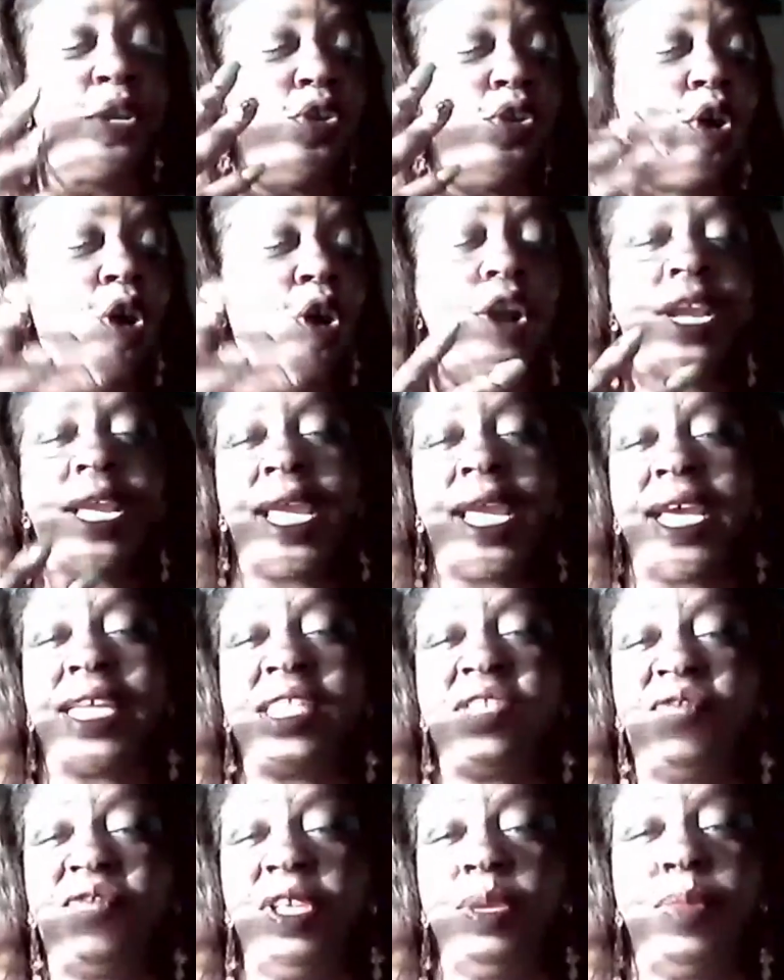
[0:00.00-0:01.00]
Narc
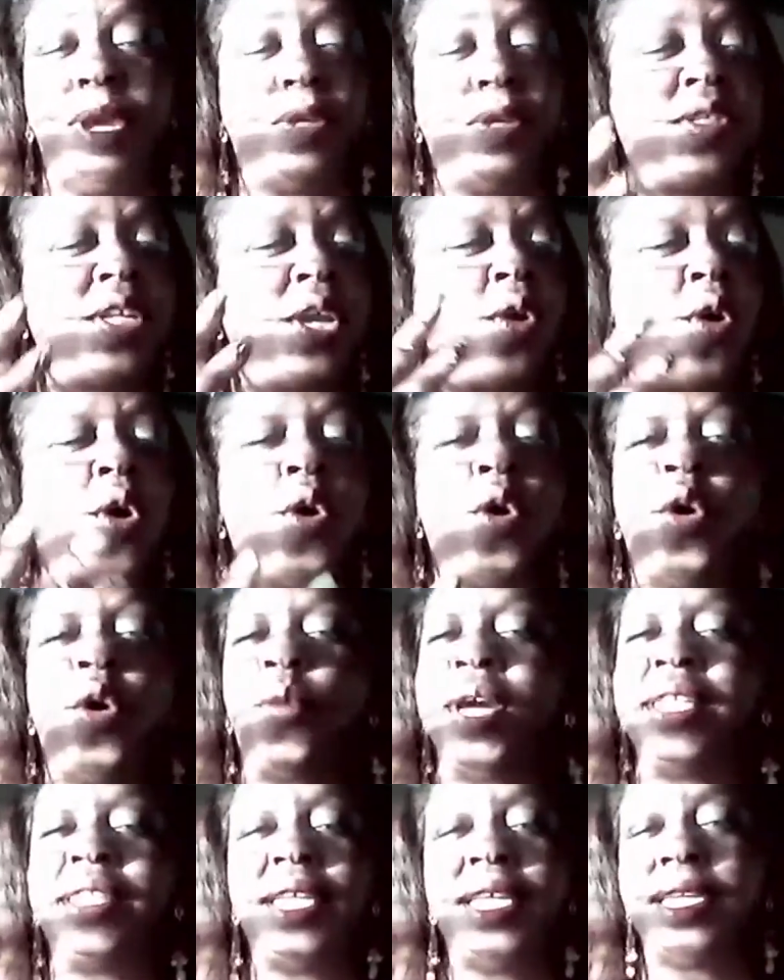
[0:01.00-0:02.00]
ass females, they're
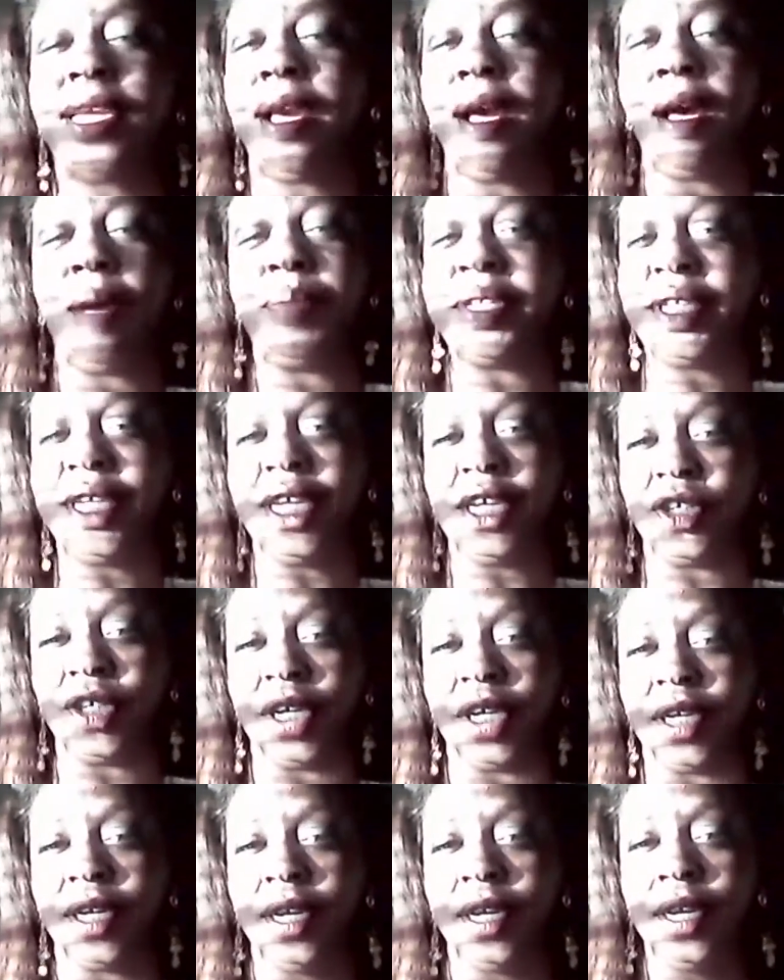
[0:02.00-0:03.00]
always in
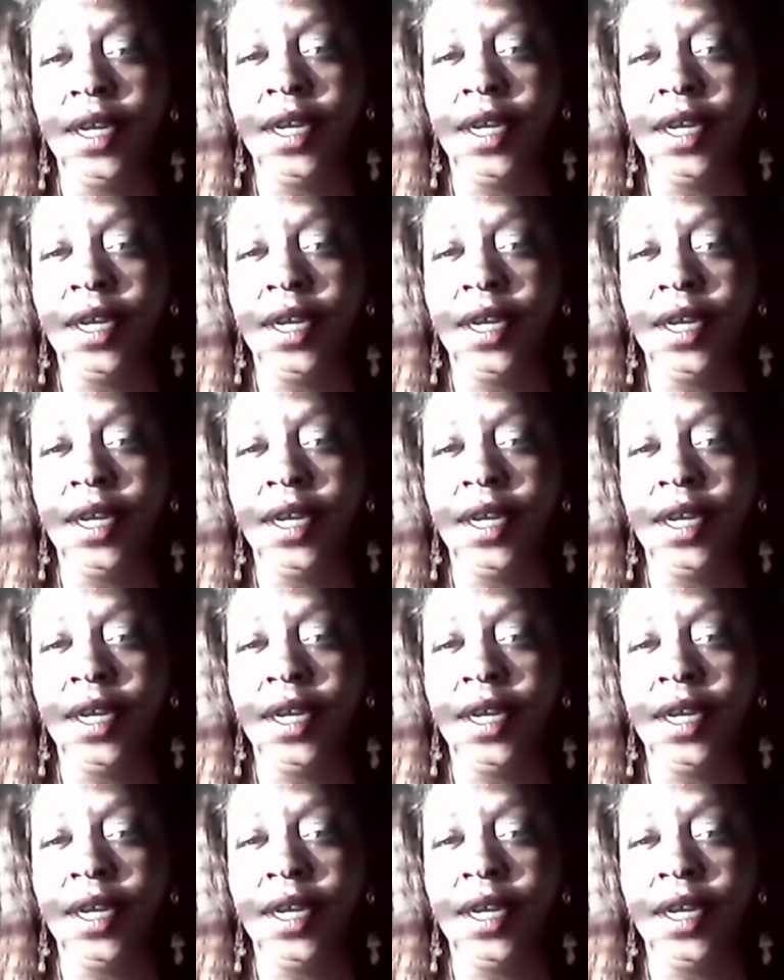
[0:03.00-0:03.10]
competition.